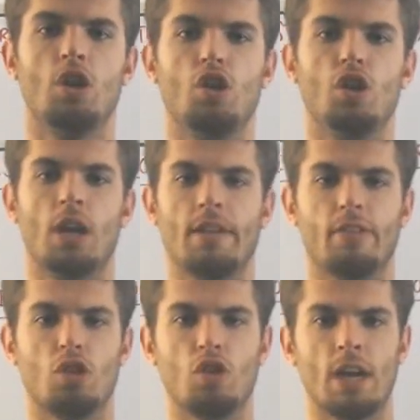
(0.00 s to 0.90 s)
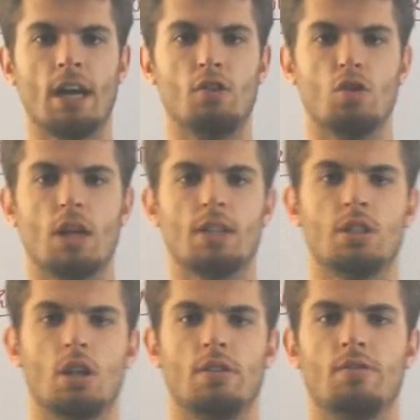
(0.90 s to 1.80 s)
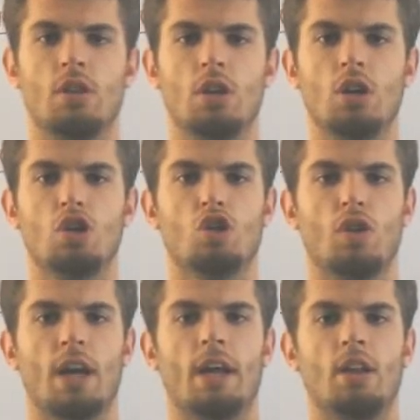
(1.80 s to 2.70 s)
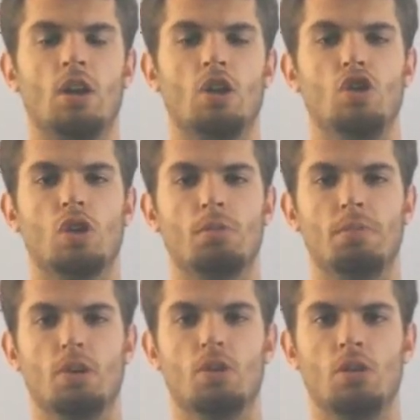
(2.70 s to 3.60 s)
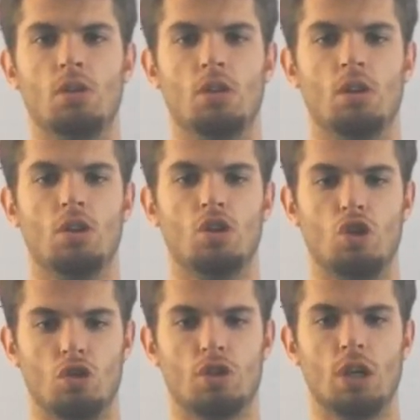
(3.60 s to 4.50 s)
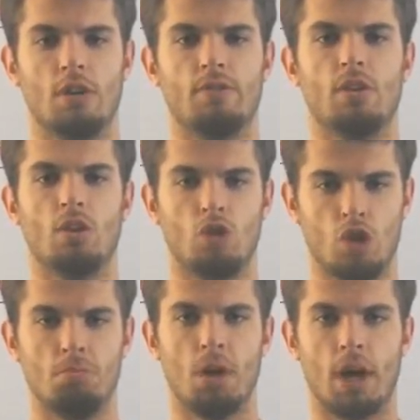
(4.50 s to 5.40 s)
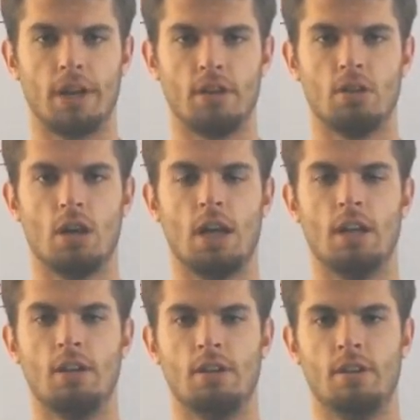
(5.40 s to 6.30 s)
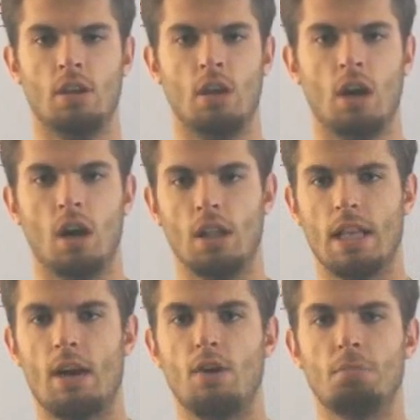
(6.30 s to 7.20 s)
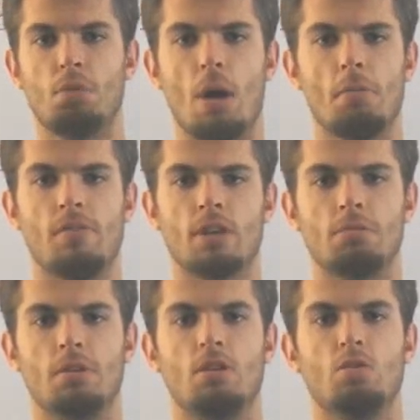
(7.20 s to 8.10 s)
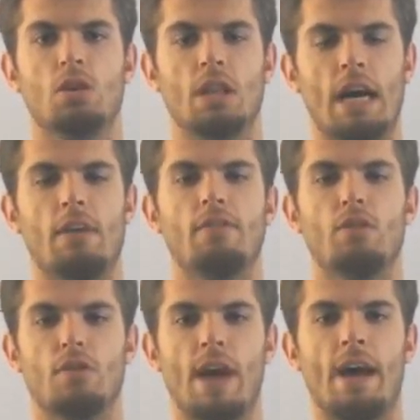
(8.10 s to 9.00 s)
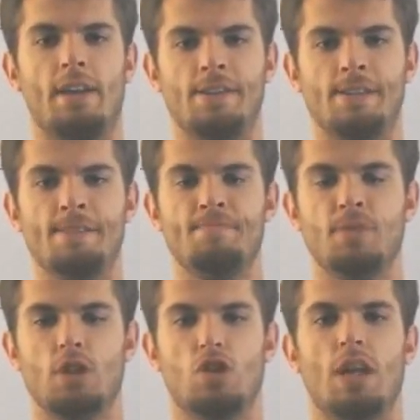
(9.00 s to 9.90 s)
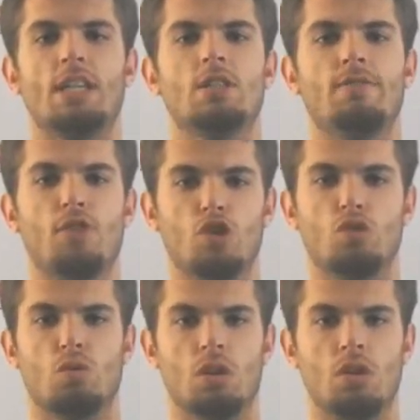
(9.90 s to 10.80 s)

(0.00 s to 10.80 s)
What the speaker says: You're going to have to learn how to do all that stuff so that you can build yourself a good body, and allowing proper flexibility will allow for that. So that's the first one.